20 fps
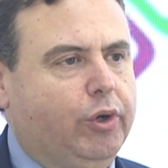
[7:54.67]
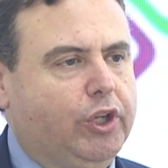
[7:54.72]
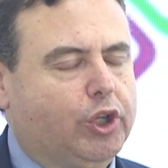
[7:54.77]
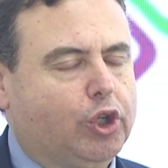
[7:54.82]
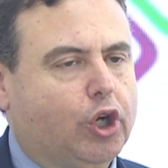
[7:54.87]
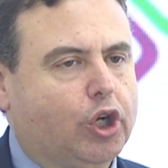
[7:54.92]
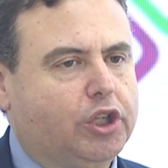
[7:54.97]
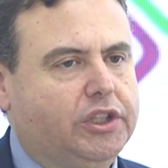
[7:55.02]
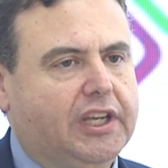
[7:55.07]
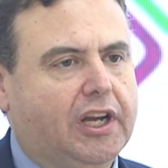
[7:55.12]
We
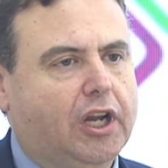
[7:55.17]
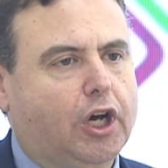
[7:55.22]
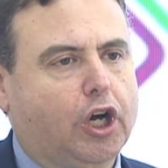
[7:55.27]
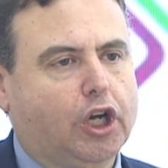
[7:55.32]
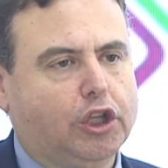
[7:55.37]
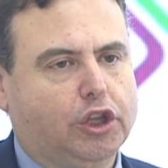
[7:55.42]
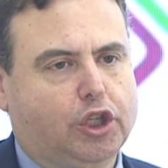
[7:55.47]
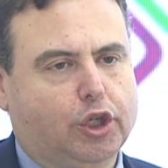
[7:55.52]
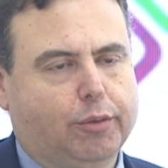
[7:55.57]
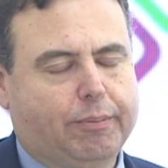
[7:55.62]
talked a
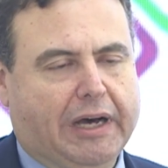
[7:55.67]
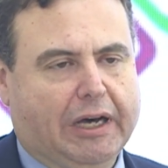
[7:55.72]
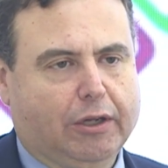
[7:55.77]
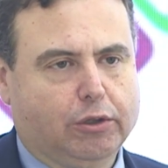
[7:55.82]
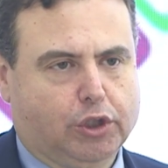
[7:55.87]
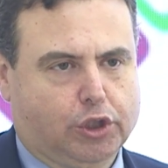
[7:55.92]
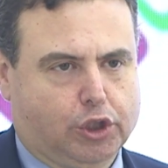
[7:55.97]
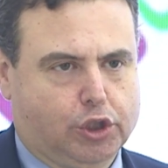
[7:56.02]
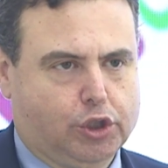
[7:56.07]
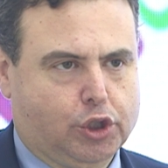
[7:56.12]
lot
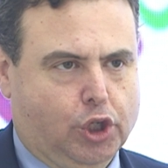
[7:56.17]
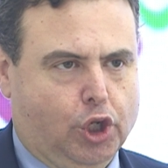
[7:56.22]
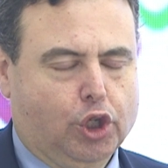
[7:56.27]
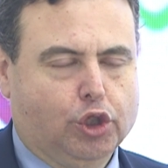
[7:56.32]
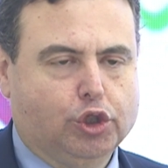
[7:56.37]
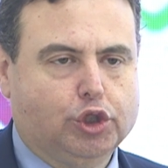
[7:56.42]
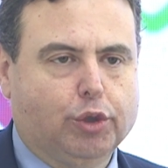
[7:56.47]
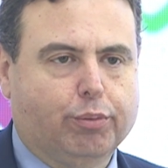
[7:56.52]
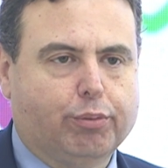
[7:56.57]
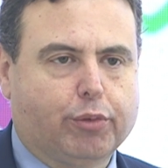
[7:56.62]
about
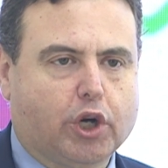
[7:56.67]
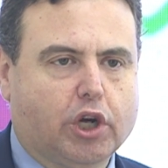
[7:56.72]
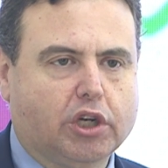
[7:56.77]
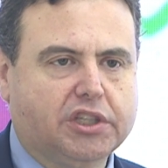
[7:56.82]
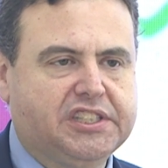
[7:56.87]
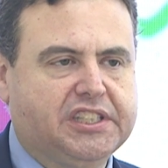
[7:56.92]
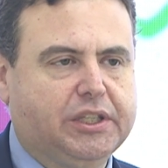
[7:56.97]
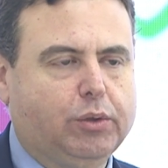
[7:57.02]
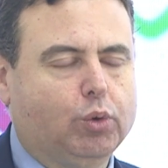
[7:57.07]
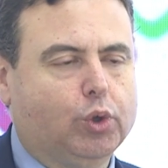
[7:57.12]
the
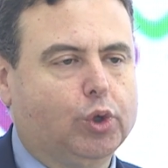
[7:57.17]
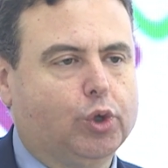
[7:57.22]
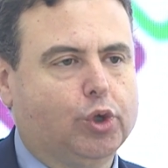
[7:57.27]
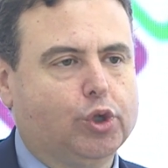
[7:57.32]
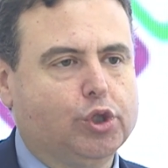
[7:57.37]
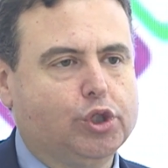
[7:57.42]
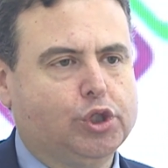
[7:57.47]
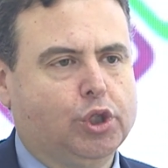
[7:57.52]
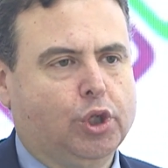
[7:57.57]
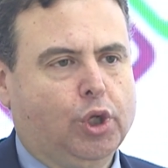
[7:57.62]
proxy
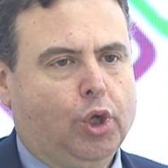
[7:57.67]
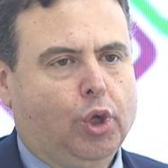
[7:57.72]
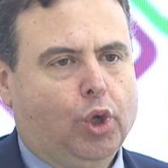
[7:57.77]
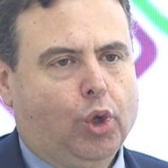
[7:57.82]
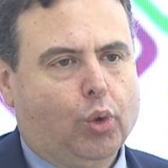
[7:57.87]
wars.